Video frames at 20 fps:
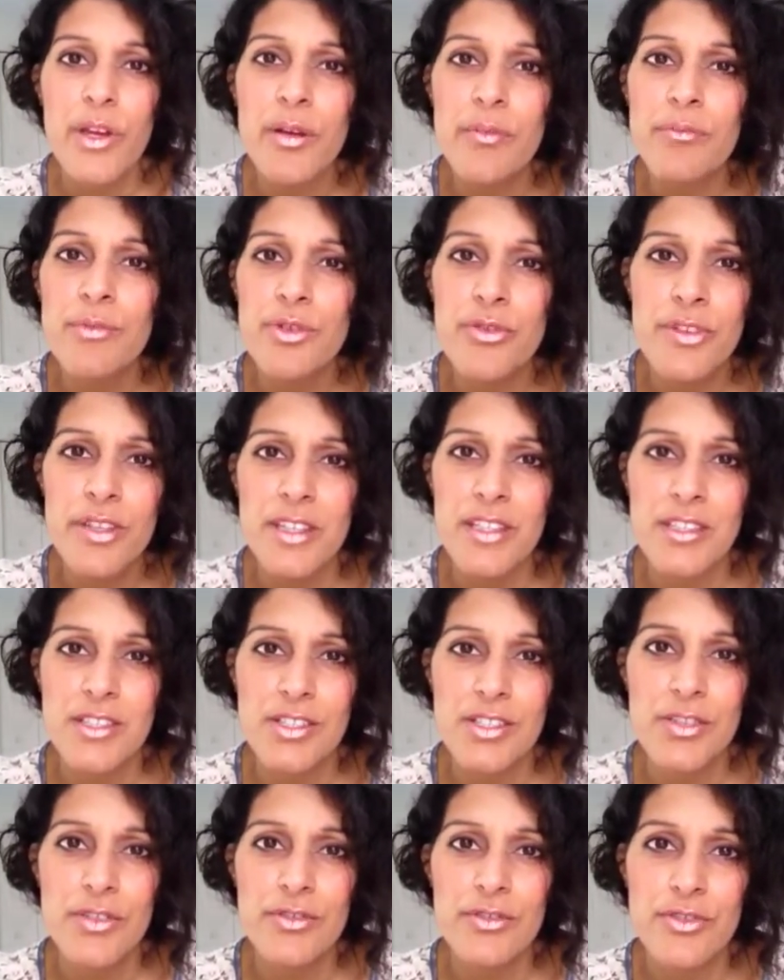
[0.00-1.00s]
are moving in a
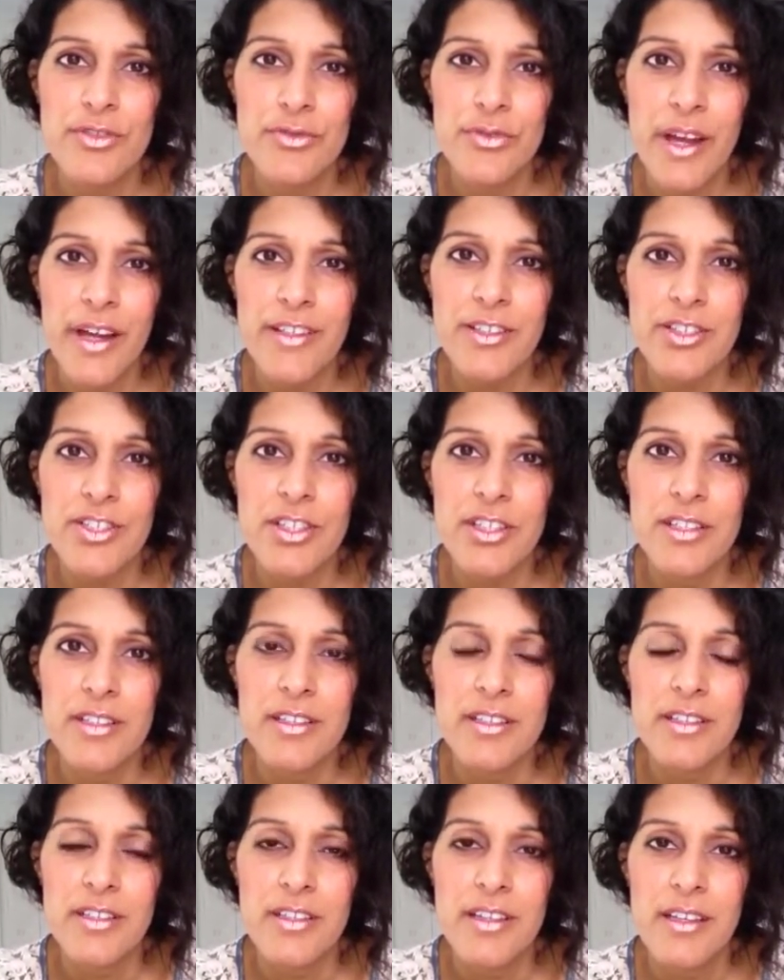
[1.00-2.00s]
certain direction.
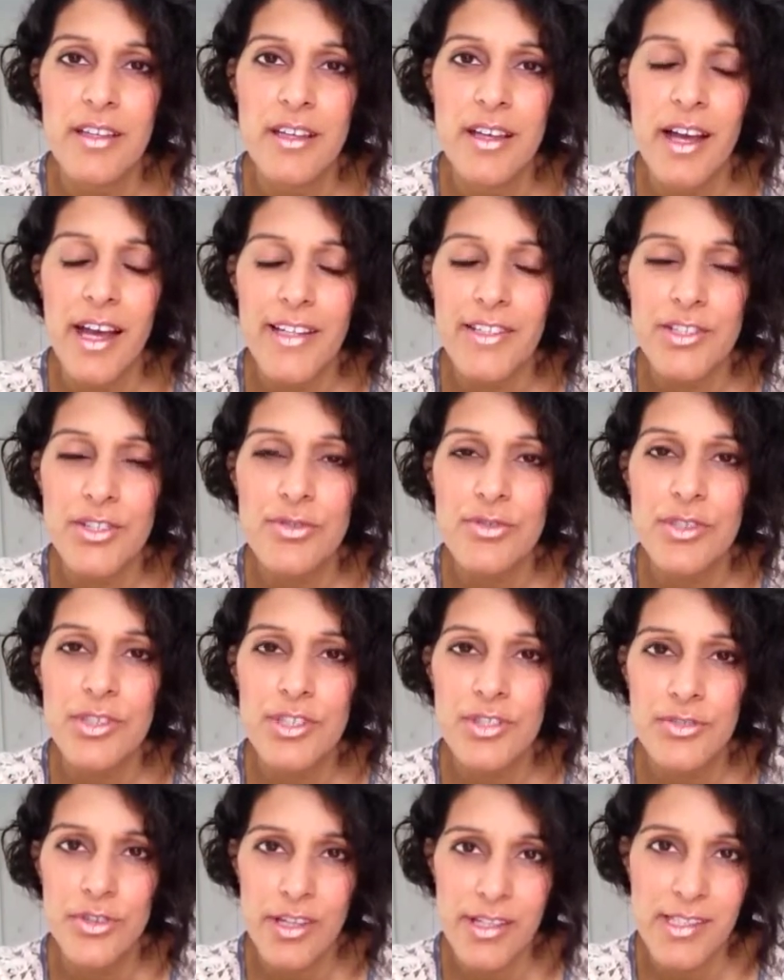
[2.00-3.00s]
I choose to
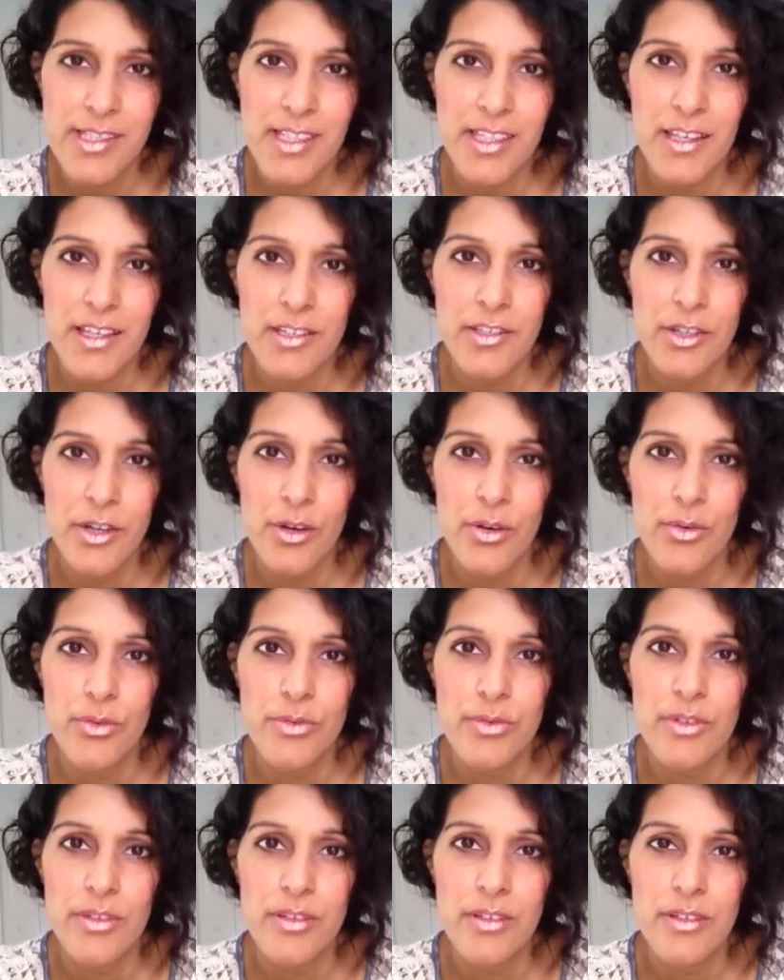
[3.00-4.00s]
trust the unknown.